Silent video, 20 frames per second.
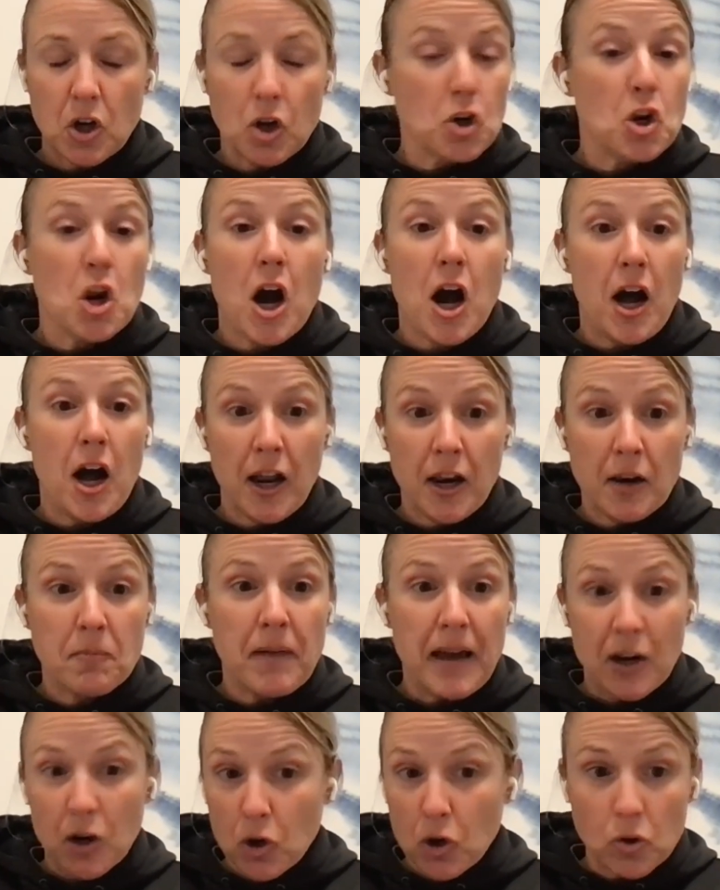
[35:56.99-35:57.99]

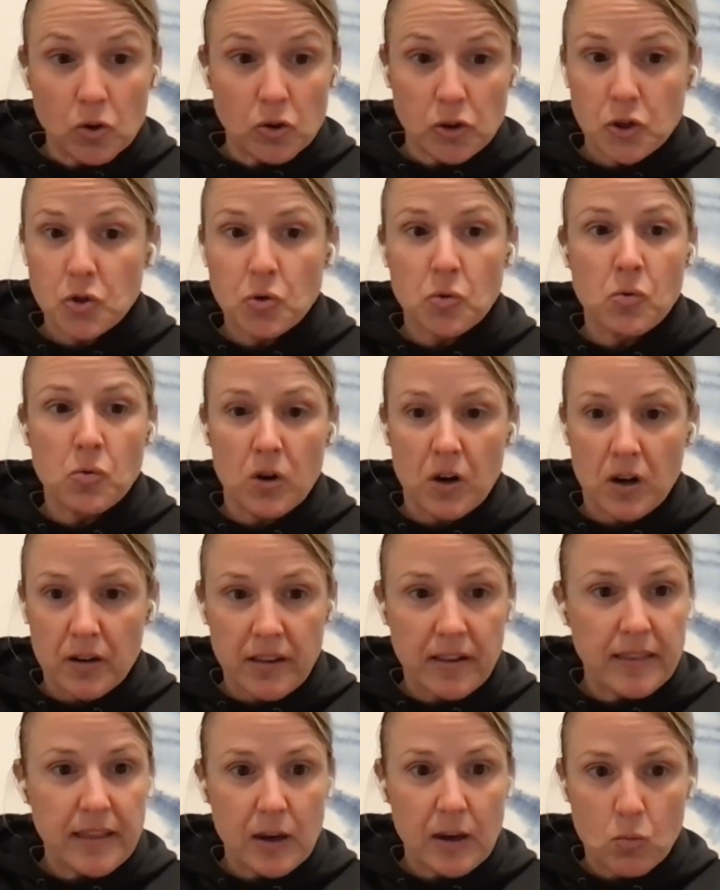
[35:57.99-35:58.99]
non-medical
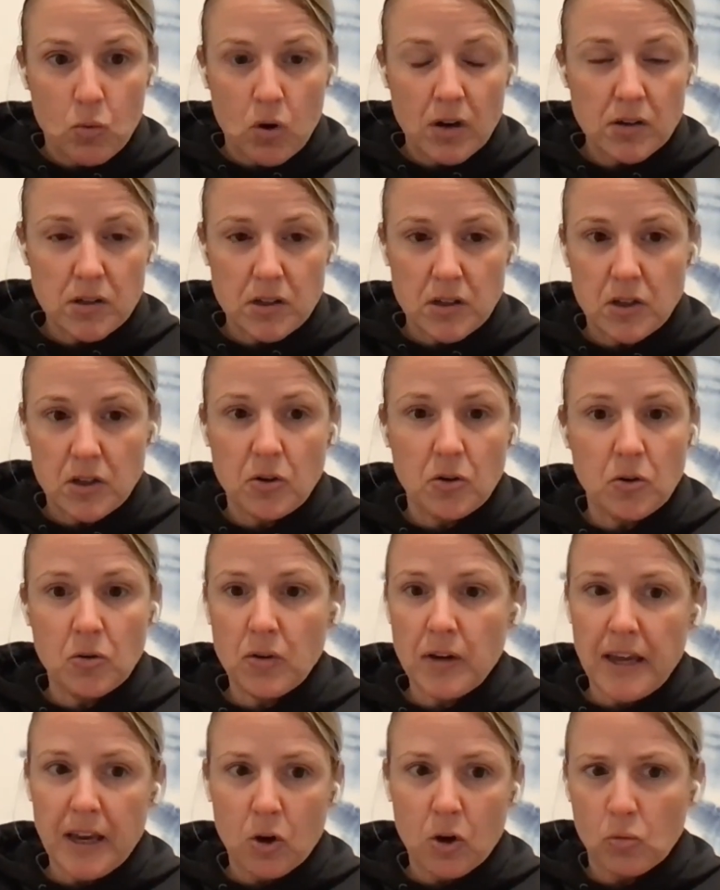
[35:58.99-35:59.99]
store that they want
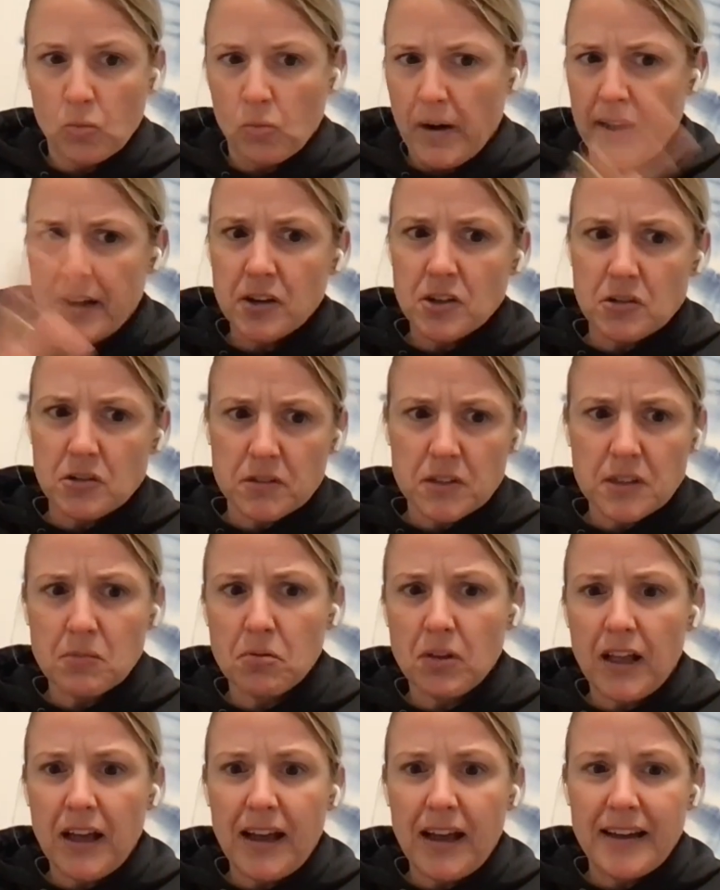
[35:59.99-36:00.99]
to get a range of
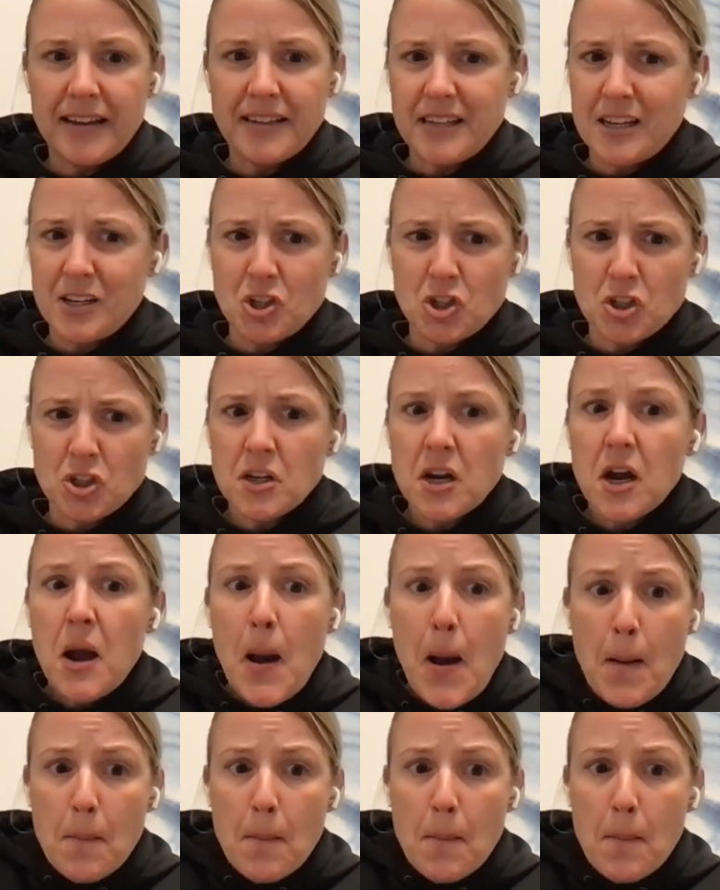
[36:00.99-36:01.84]
supplies and just